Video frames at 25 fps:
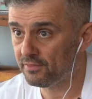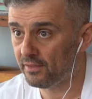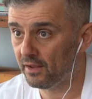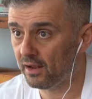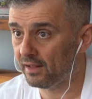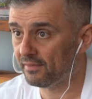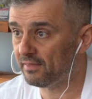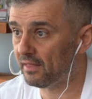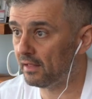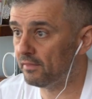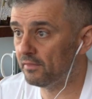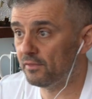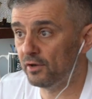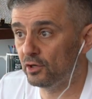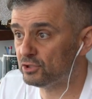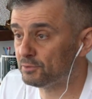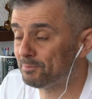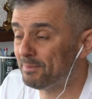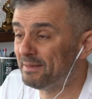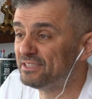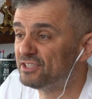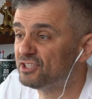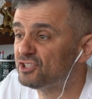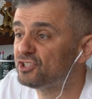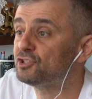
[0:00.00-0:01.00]
There's
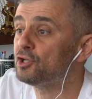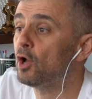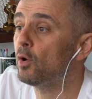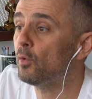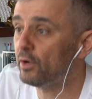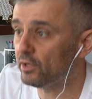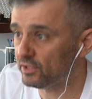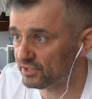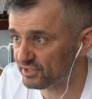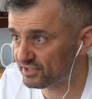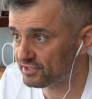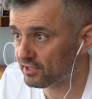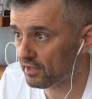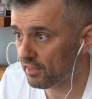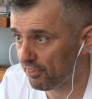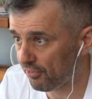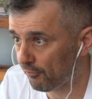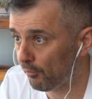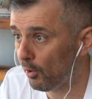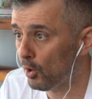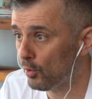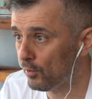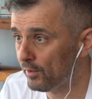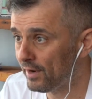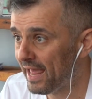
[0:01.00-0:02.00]
been sodas
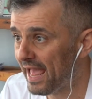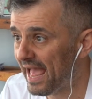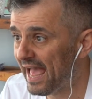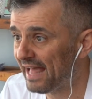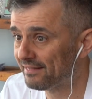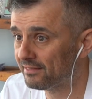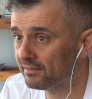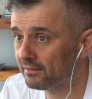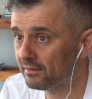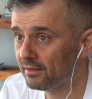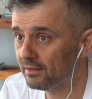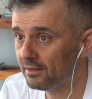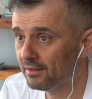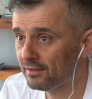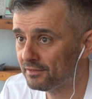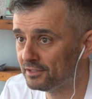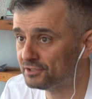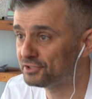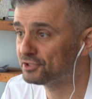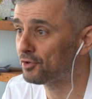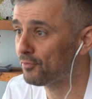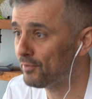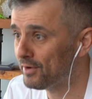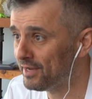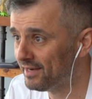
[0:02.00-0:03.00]
thrown at the
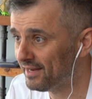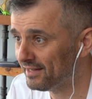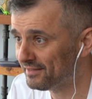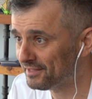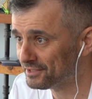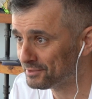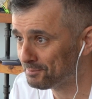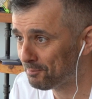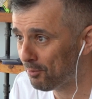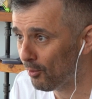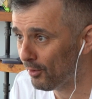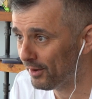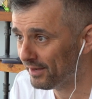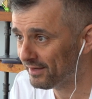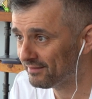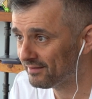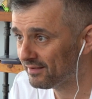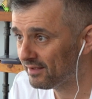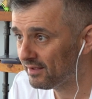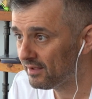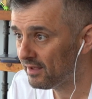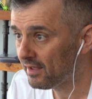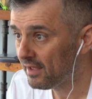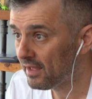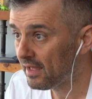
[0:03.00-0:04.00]
screen at this point.
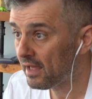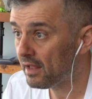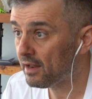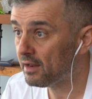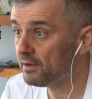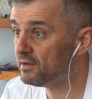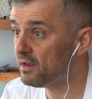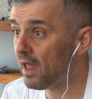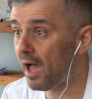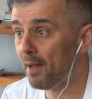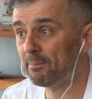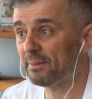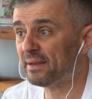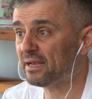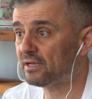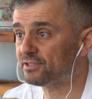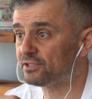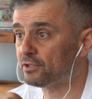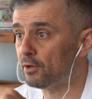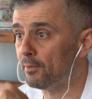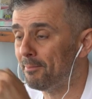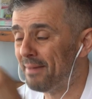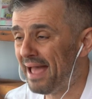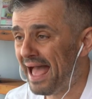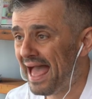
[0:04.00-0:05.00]
Not because
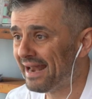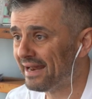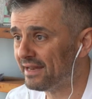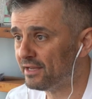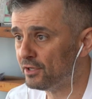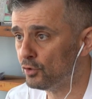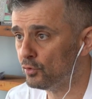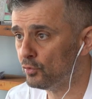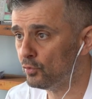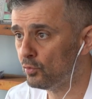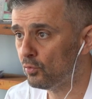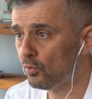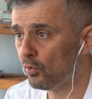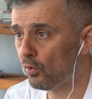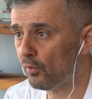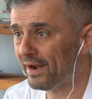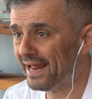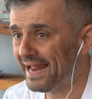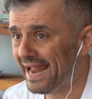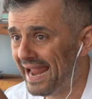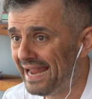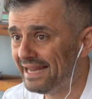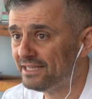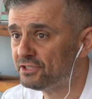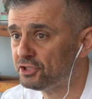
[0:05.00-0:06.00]
they're mad at you or
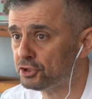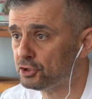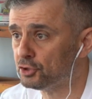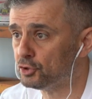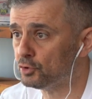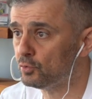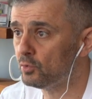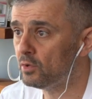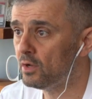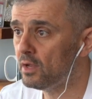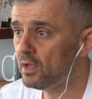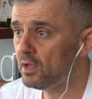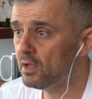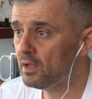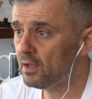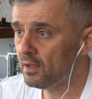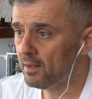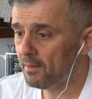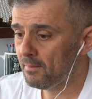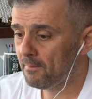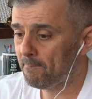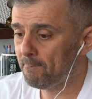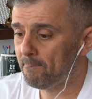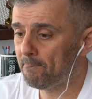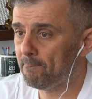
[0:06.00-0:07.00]
they hate you,
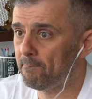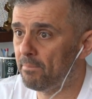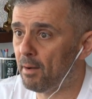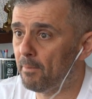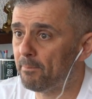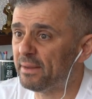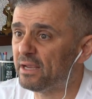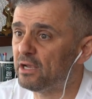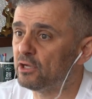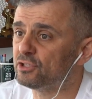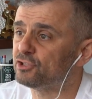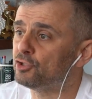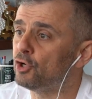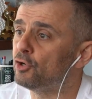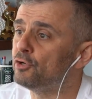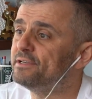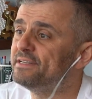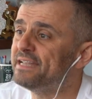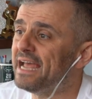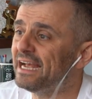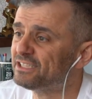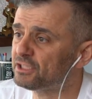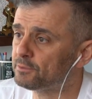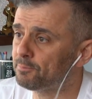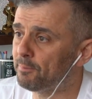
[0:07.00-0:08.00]
but because they're
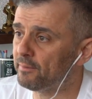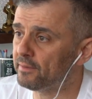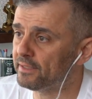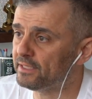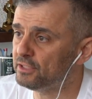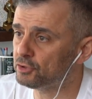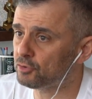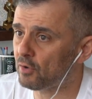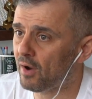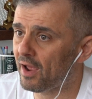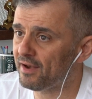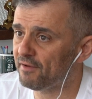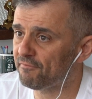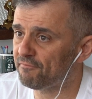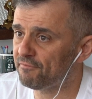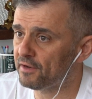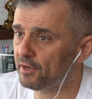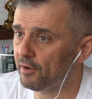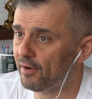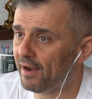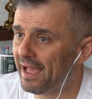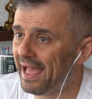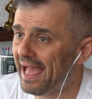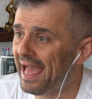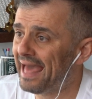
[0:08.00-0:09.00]
desperately trying to
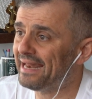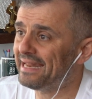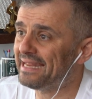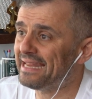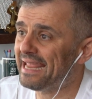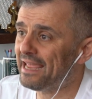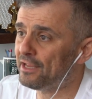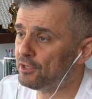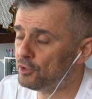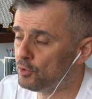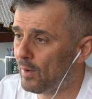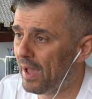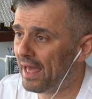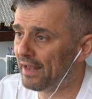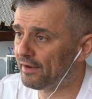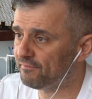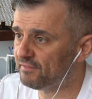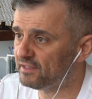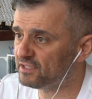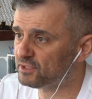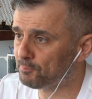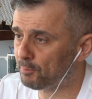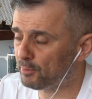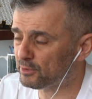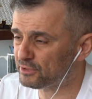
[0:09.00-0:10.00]
figure out how to get you out of
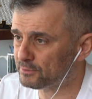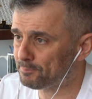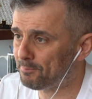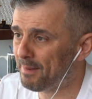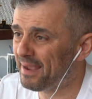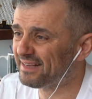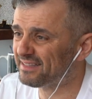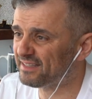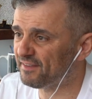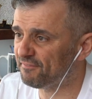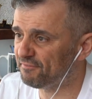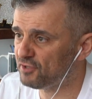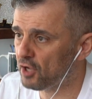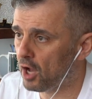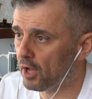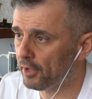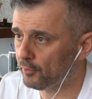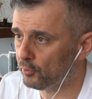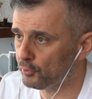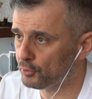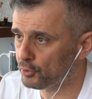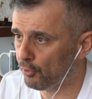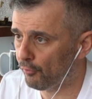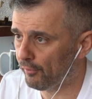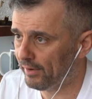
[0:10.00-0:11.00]
this perspective
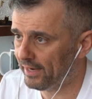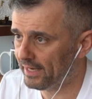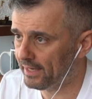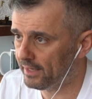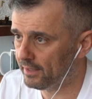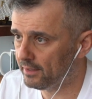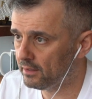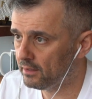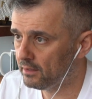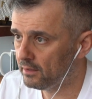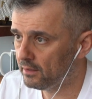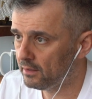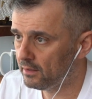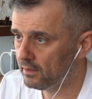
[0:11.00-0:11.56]
tunnel you're in